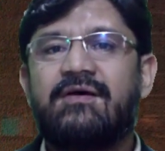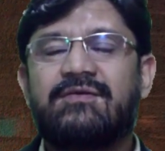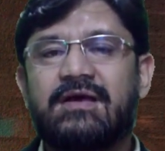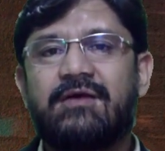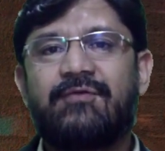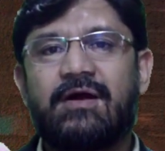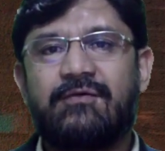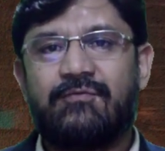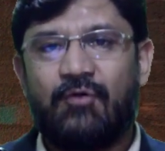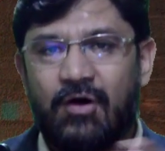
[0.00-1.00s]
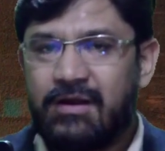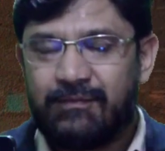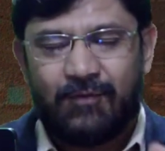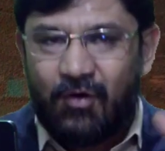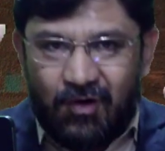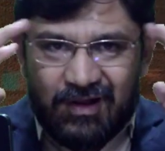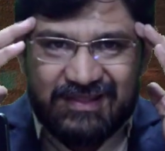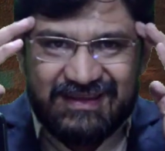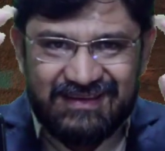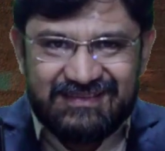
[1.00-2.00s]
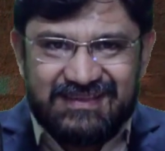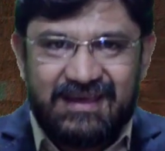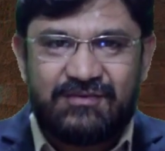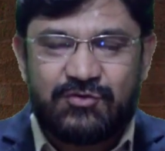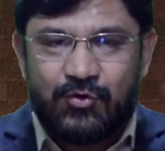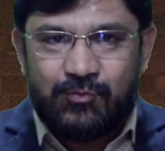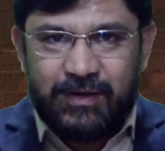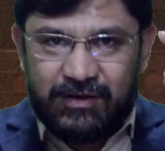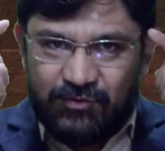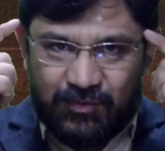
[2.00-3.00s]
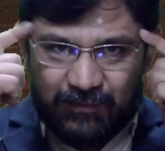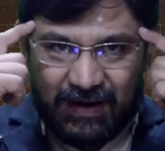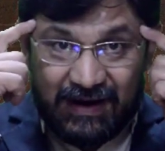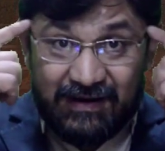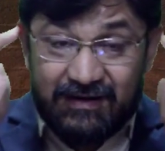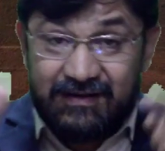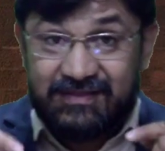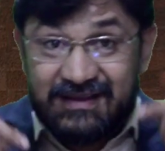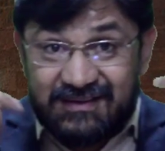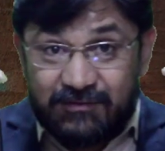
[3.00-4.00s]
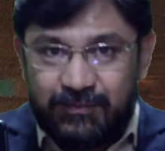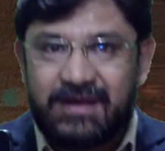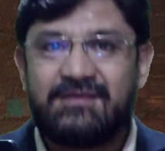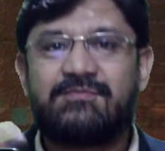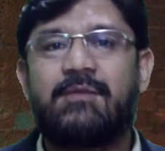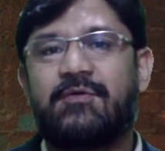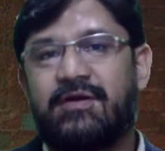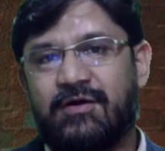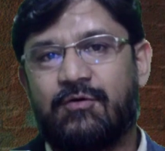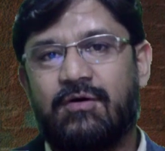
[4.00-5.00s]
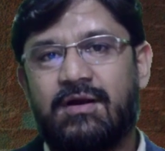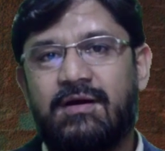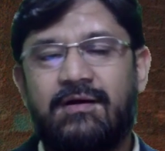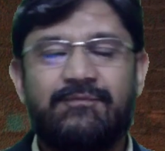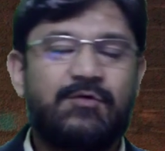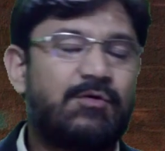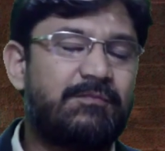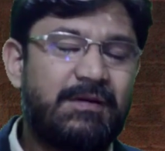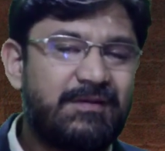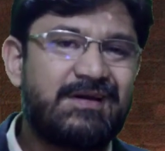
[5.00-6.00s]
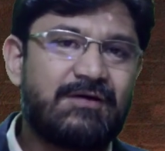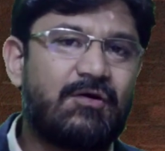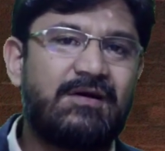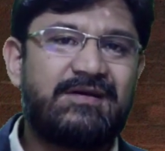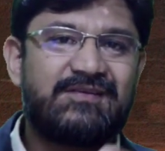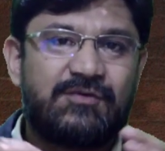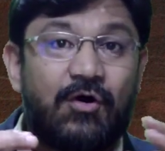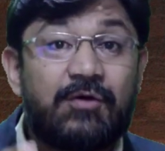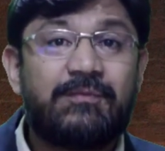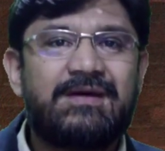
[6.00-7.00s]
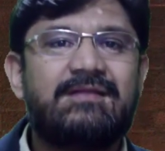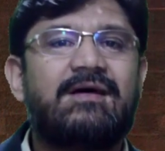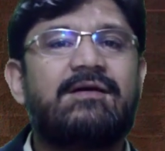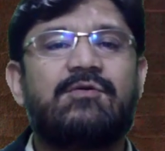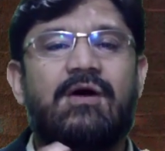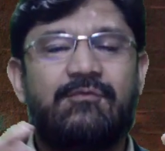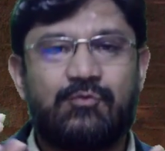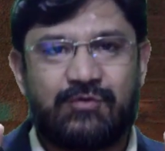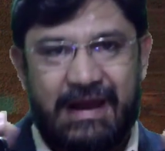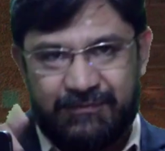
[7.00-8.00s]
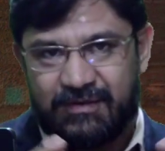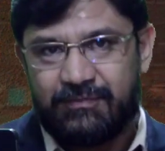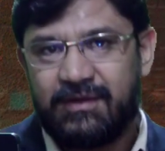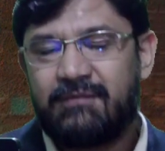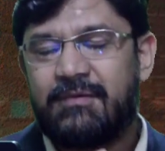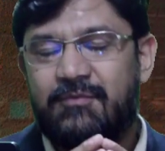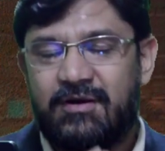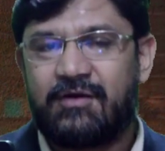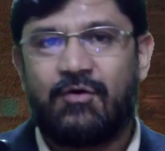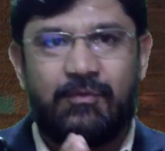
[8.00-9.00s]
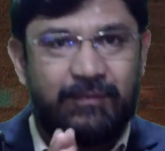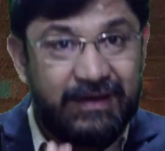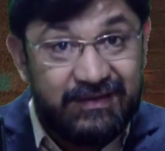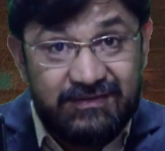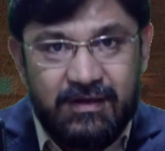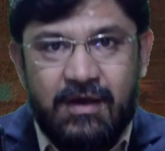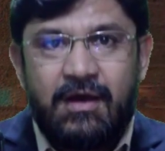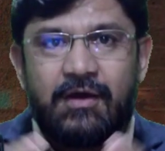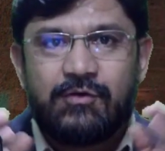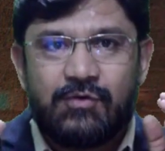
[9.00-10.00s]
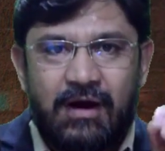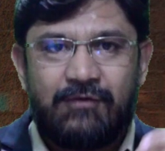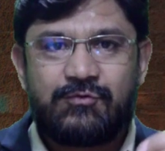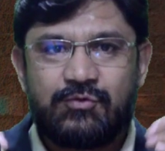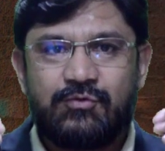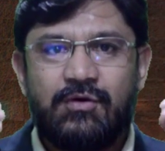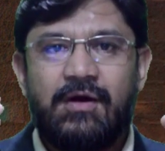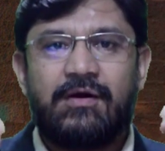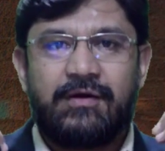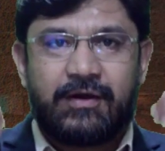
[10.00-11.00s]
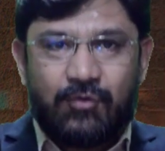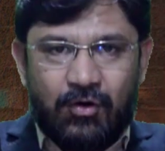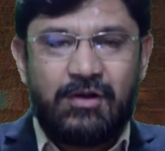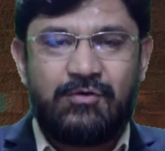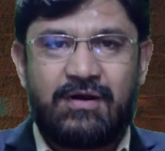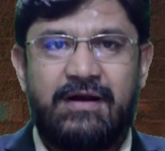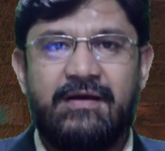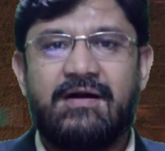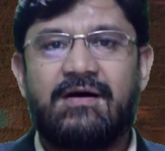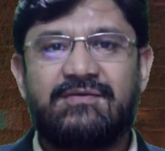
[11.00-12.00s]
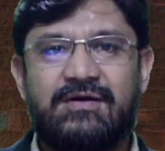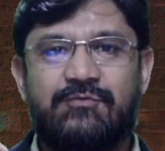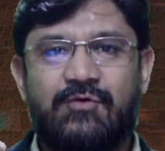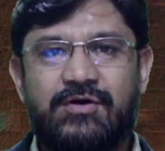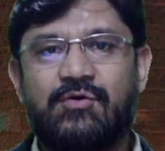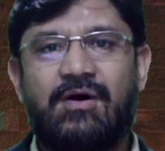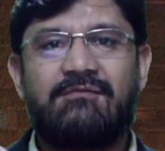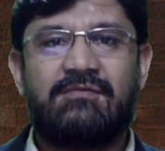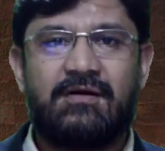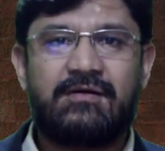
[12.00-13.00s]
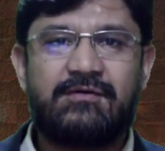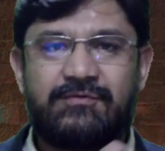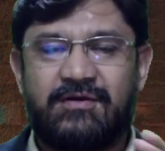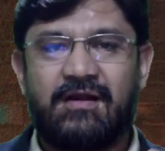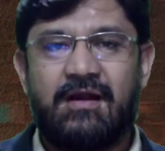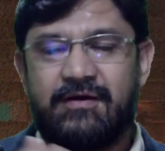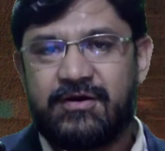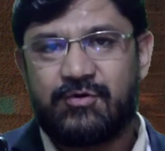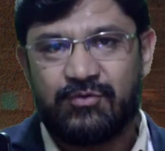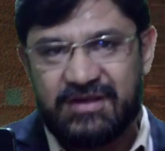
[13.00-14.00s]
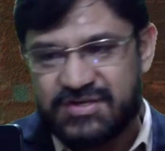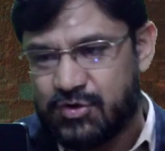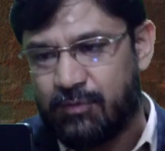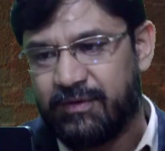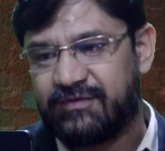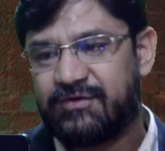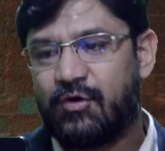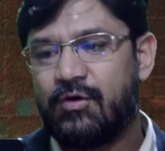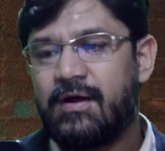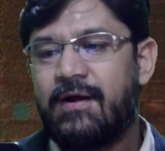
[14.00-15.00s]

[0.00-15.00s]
significant volume, all these things should be in your mind. This means memory recall. So memory recall does not mean that you have to cram something. Memory recall means you have to recall your ideas, that what you have learned related to these topics. So